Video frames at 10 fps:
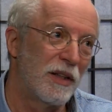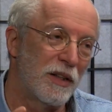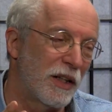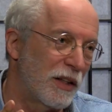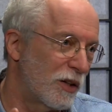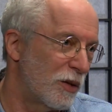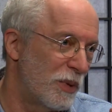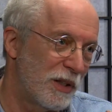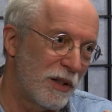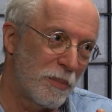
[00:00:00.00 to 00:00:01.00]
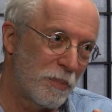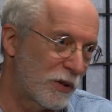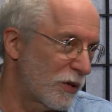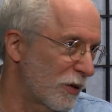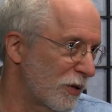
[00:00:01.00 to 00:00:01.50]
They could be
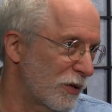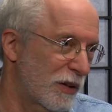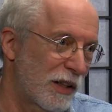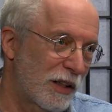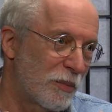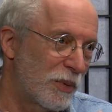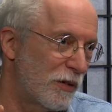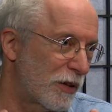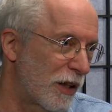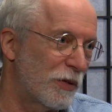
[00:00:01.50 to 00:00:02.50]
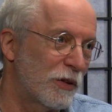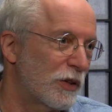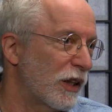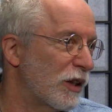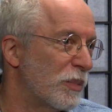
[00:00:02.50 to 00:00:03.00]
pistols, they could be rifles,
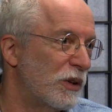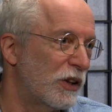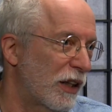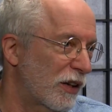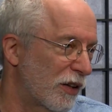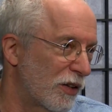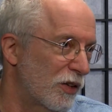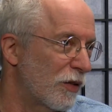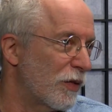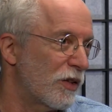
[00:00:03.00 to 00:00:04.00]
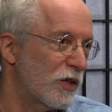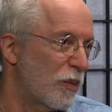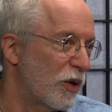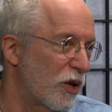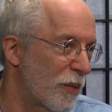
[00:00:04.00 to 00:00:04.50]
they could be shotguns. If they're
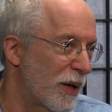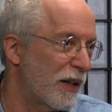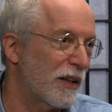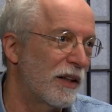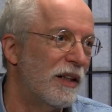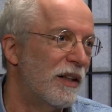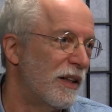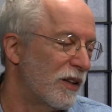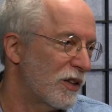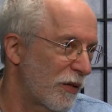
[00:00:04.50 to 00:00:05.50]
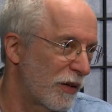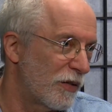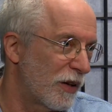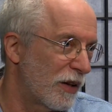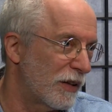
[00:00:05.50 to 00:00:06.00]
semi-automatic, they're
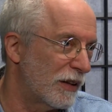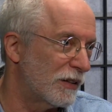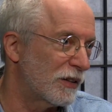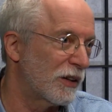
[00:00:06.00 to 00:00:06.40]
$75.